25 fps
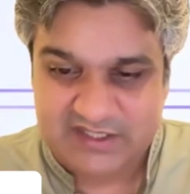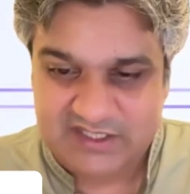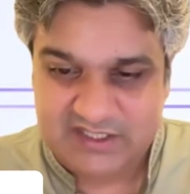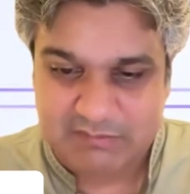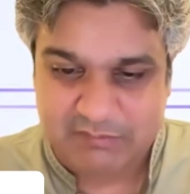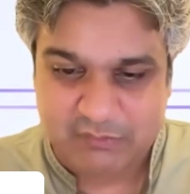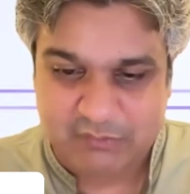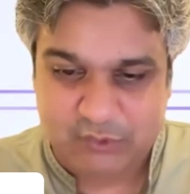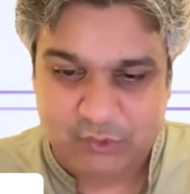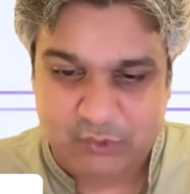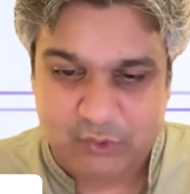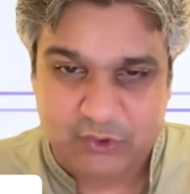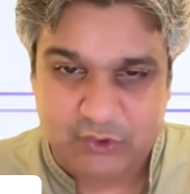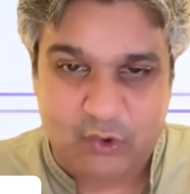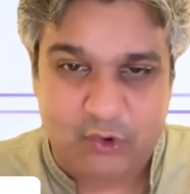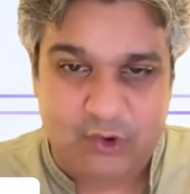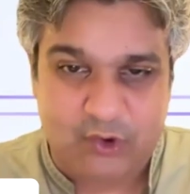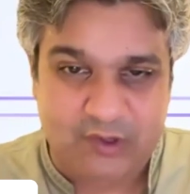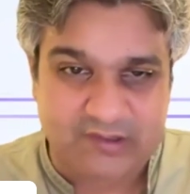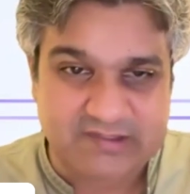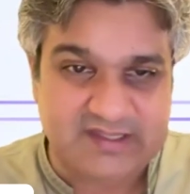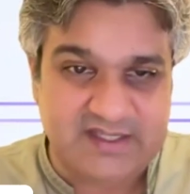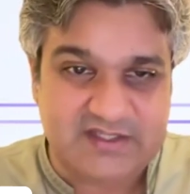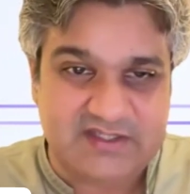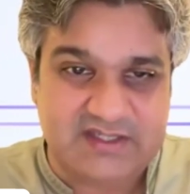can support
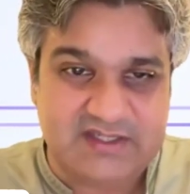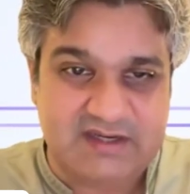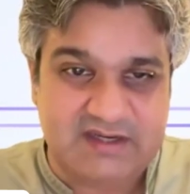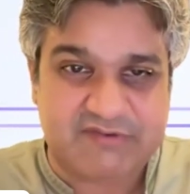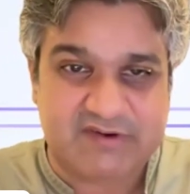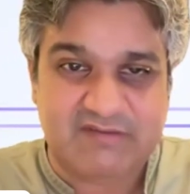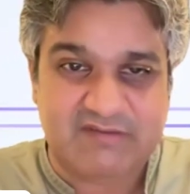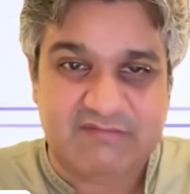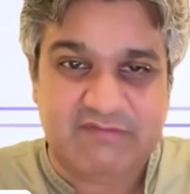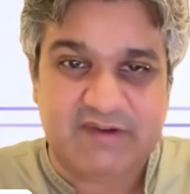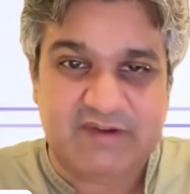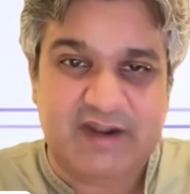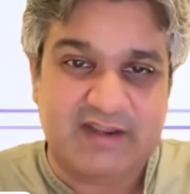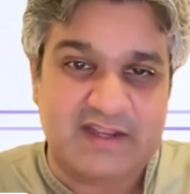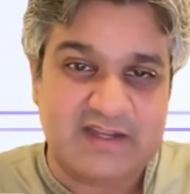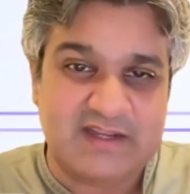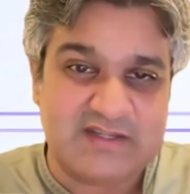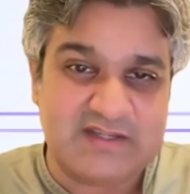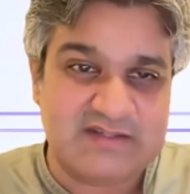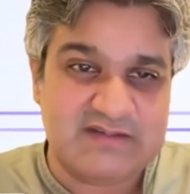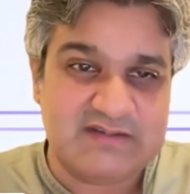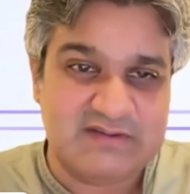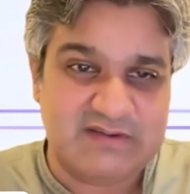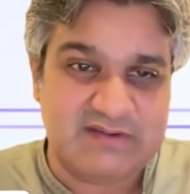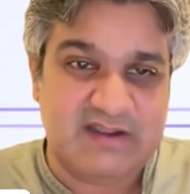all these different
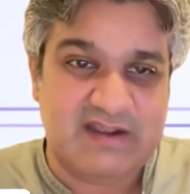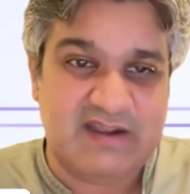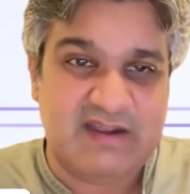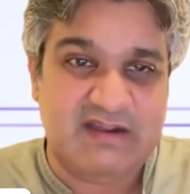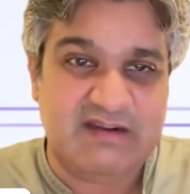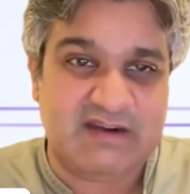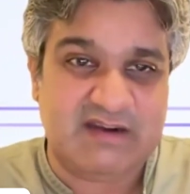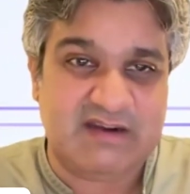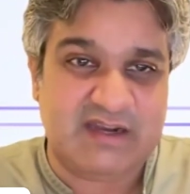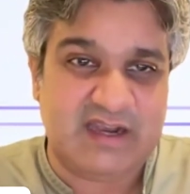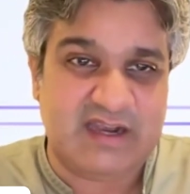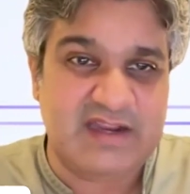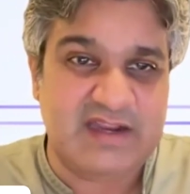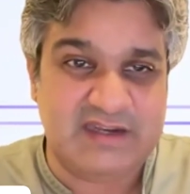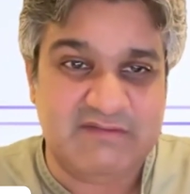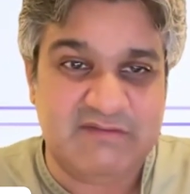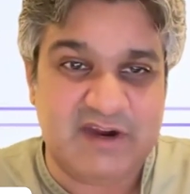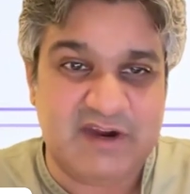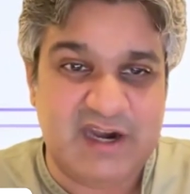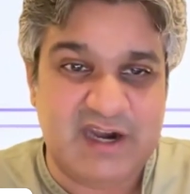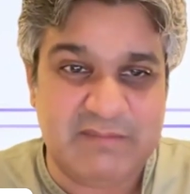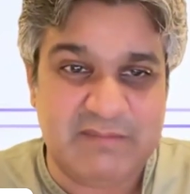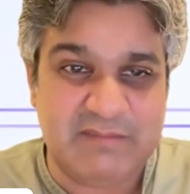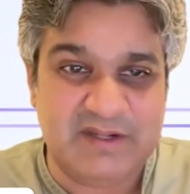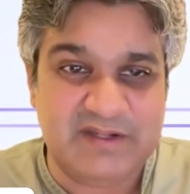various client
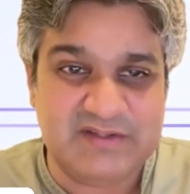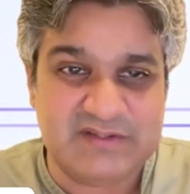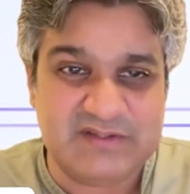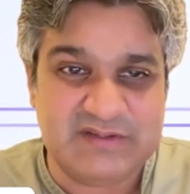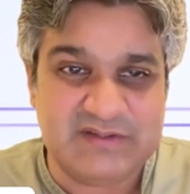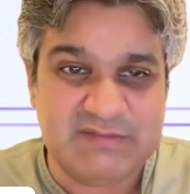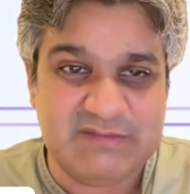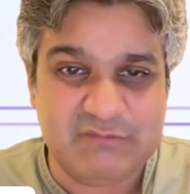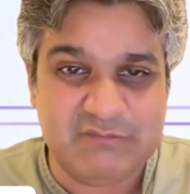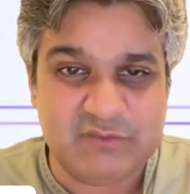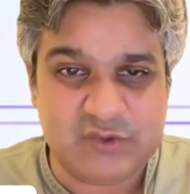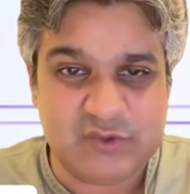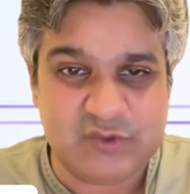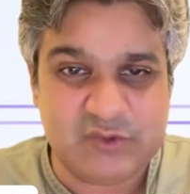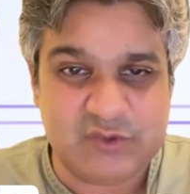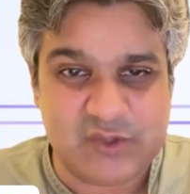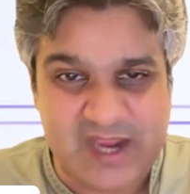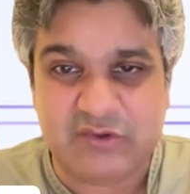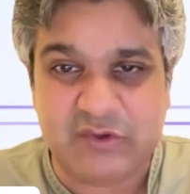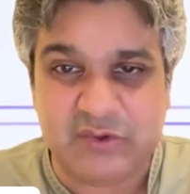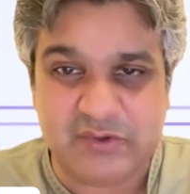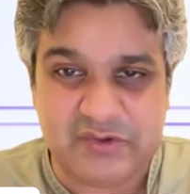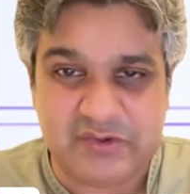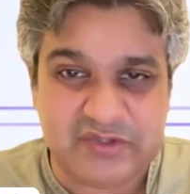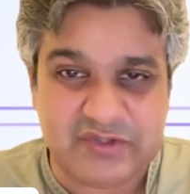environments. So yeah,
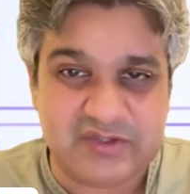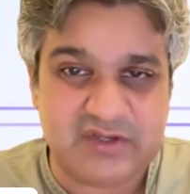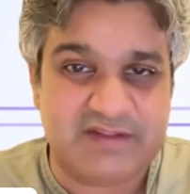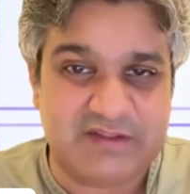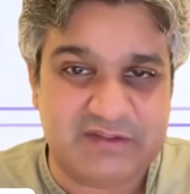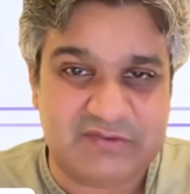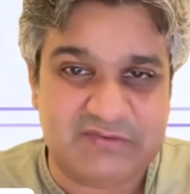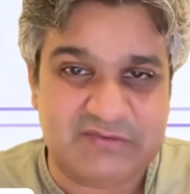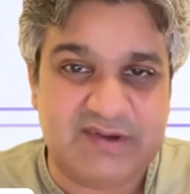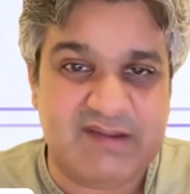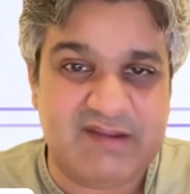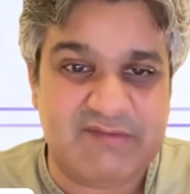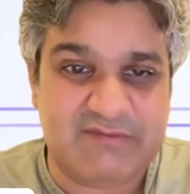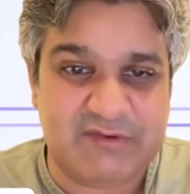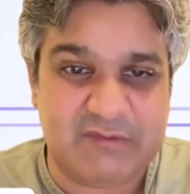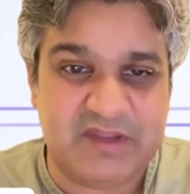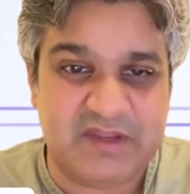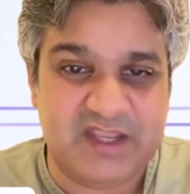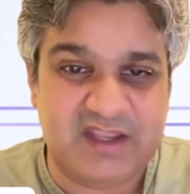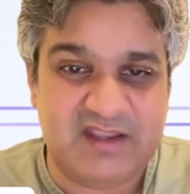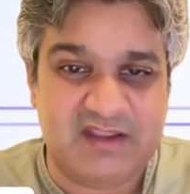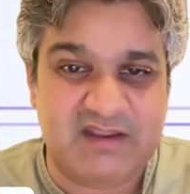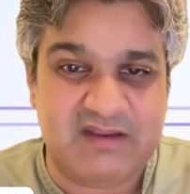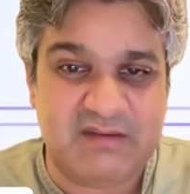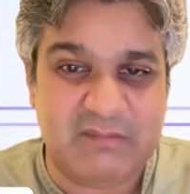those are the three for
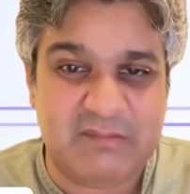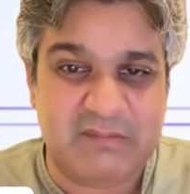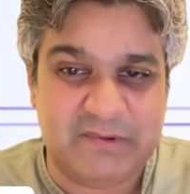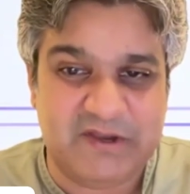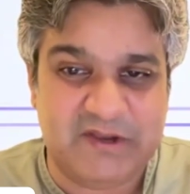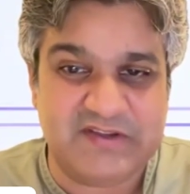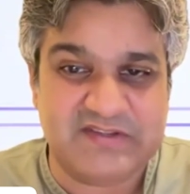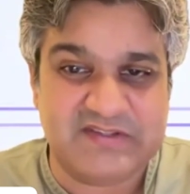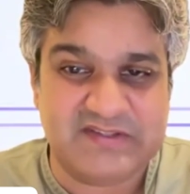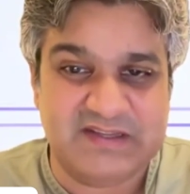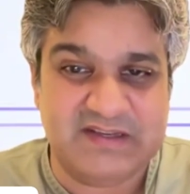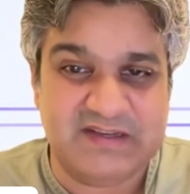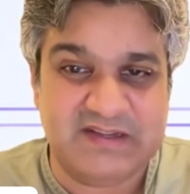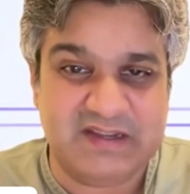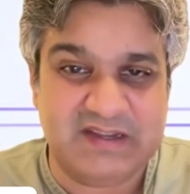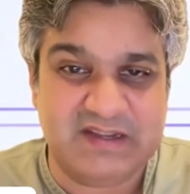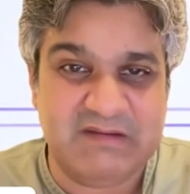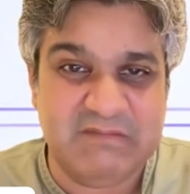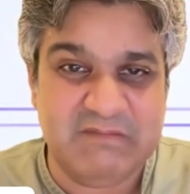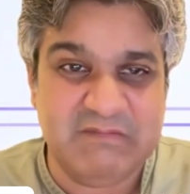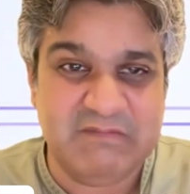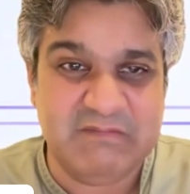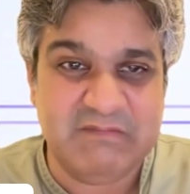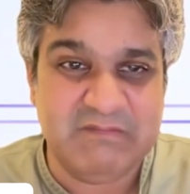me personally.